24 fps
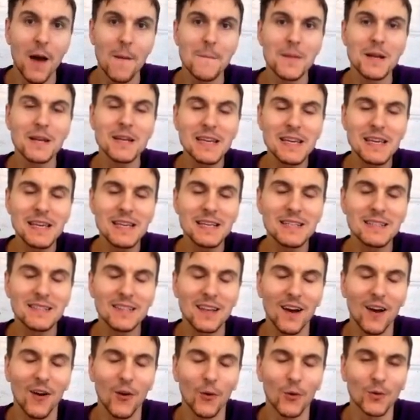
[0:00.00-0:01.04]

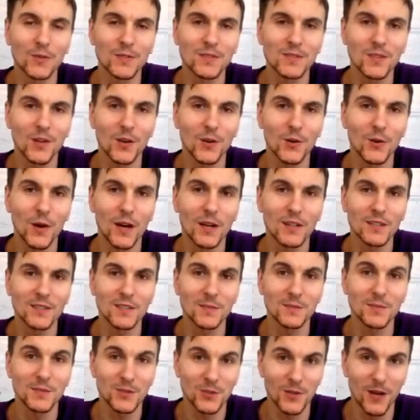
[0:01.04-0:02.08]
Please also
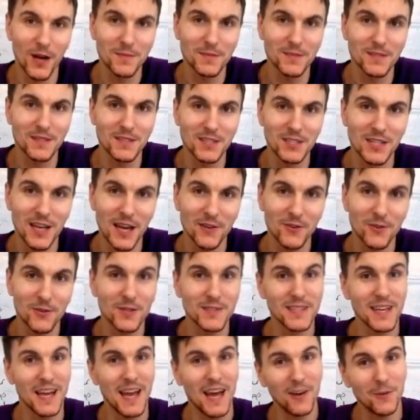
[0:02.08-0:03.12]
subscribe to the channel
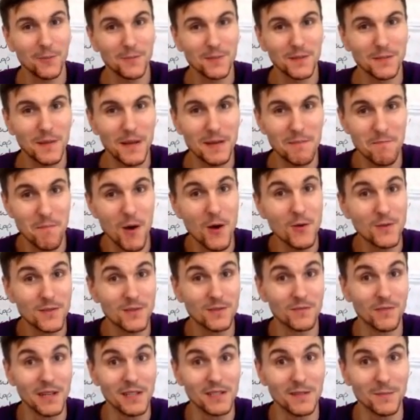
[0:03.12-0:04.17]
because it
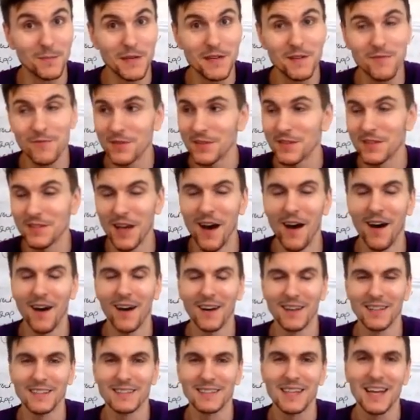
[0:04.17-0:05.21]
motivates me for a
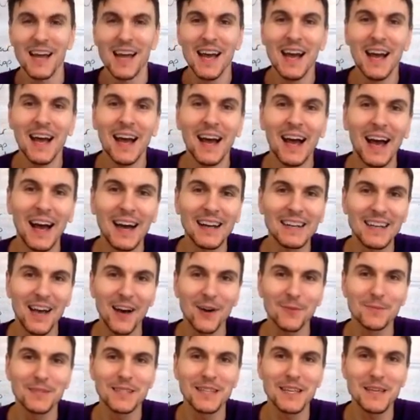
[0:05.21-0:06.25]
start and it
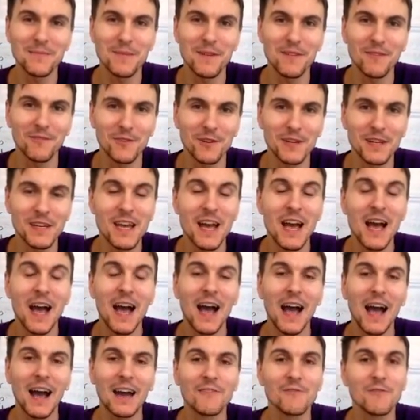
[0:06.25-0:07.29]
helps keep it free.
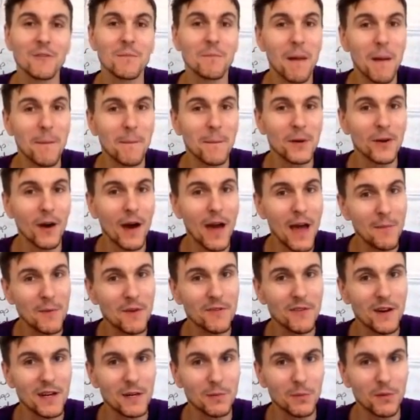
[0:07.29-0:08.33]
And remember, I am
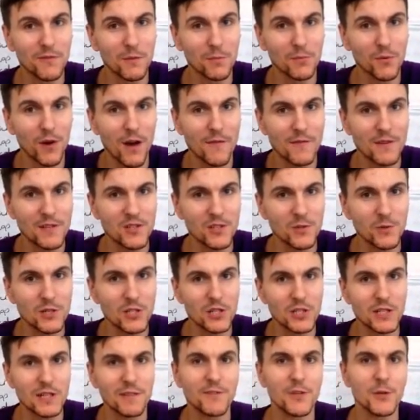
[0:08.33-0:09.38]
available for private
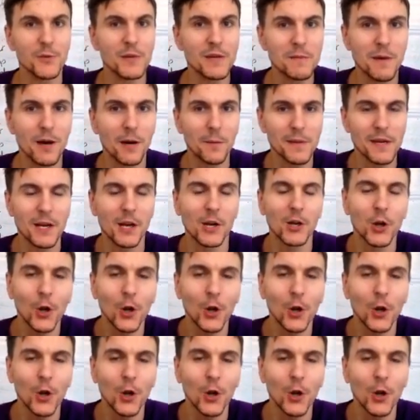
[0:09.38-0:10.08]
tuition if you email me at